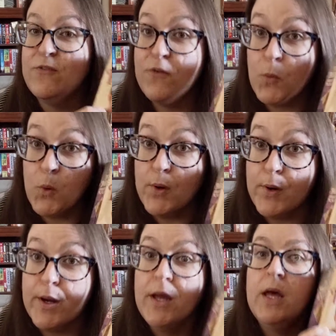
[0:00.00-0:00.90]

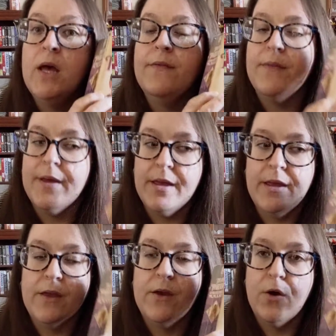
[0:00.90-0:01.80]
4,
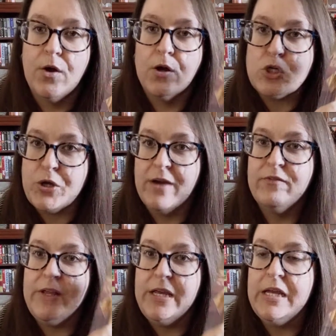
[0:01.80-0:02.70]
they are
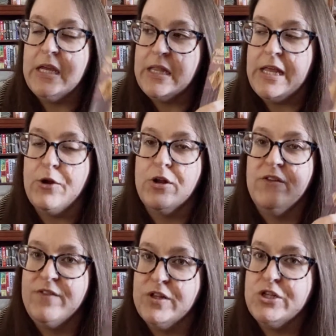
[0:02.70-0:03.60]
traveling, and they are in
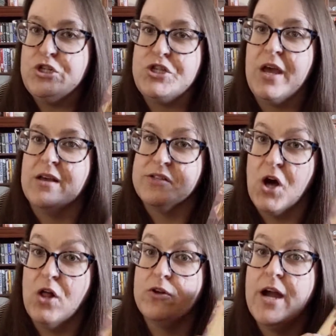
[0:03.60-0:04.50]
a village that has a
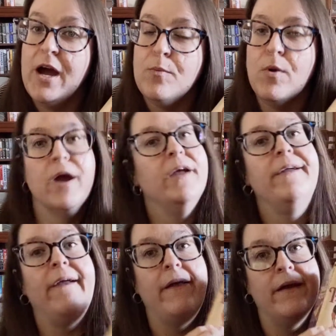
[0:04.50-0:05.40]
cholera
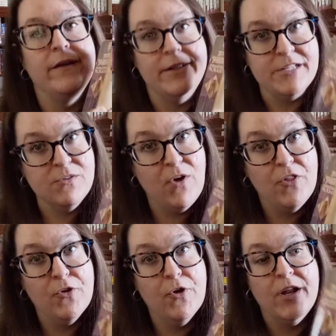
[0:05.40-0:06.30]
outbreak, and his
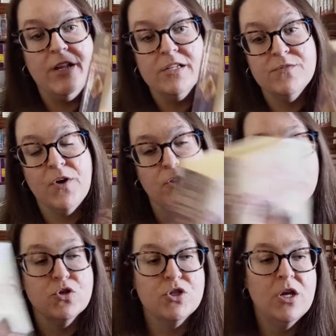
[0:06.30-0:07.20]
father and his
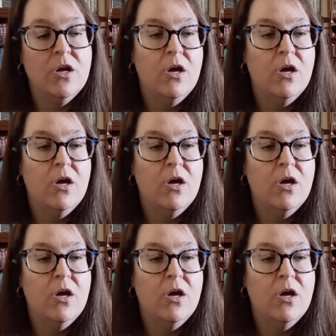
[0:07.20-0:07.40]
father's...